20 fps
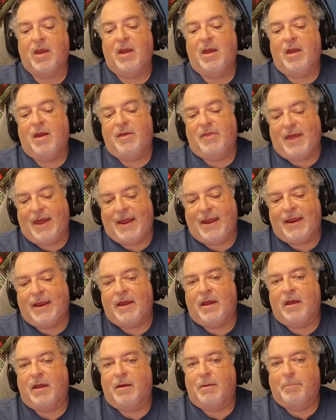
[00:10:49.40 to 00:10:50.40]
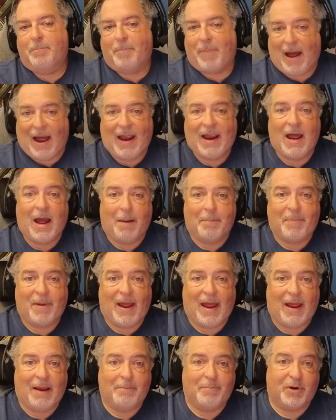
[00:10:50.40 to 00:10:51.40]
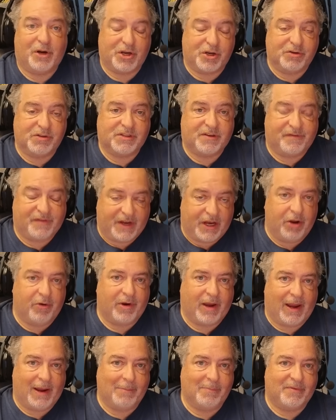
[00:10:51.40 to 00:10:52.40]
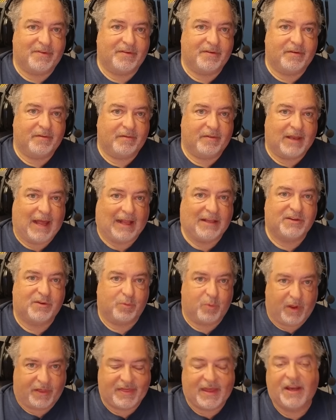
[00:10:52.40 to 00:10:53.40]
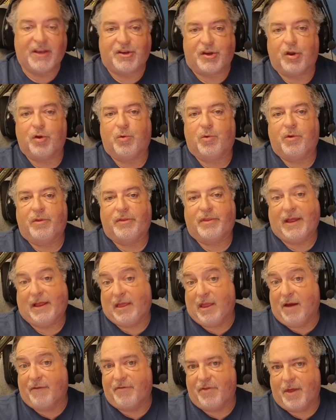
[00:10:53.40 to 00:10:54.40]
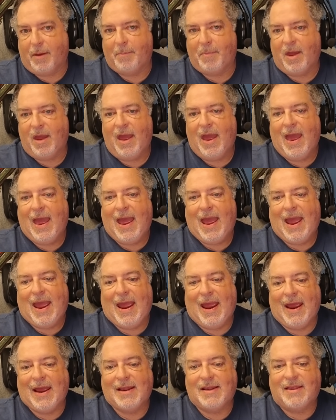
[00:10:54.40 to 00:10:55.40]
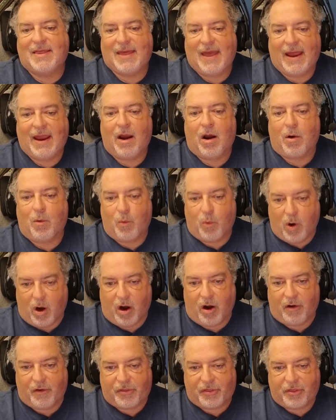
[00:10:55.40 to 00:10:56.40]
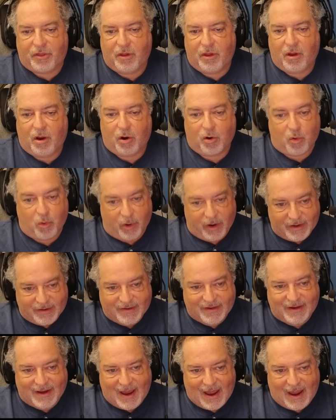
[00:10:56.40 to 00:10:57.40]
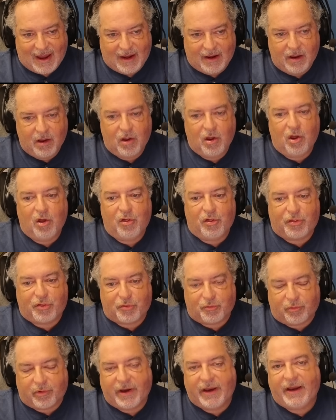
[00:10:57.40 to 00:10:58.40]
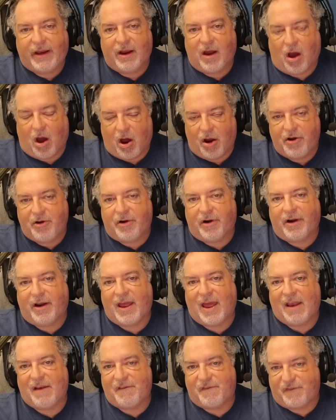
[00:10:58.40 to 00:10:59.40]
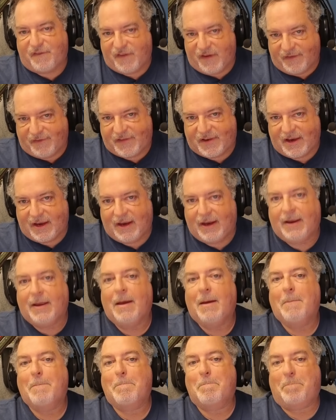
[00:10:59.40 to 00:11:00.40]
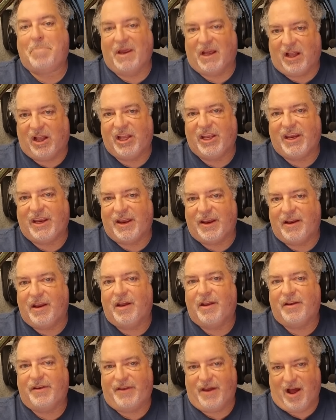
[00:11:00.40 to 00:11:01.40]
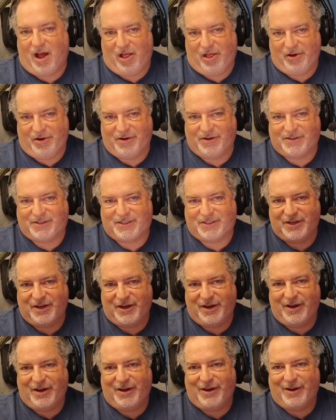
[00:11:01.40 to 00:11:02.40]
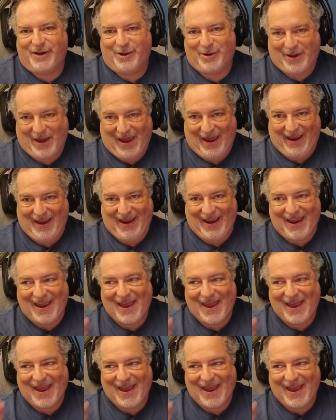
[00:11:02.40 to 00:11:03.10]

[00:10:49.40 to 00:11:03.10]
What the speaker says: They buy up and produce video games. That's what they do. They love them. And they are worth, according to today, $350 billion. Okay.